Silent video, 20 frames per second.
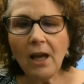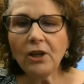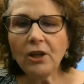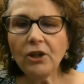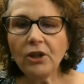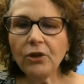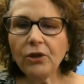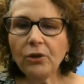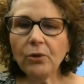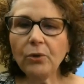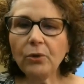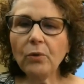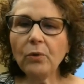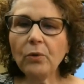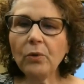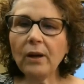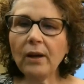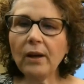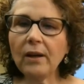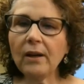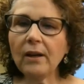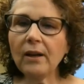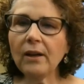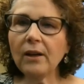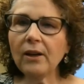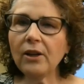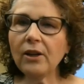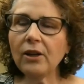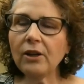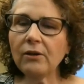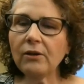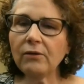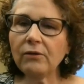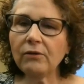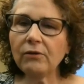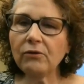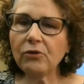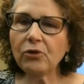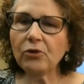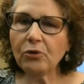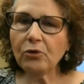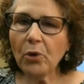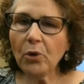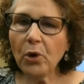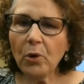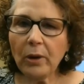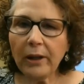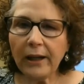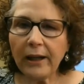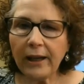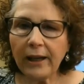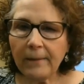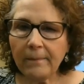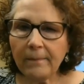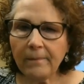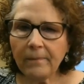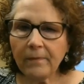to truly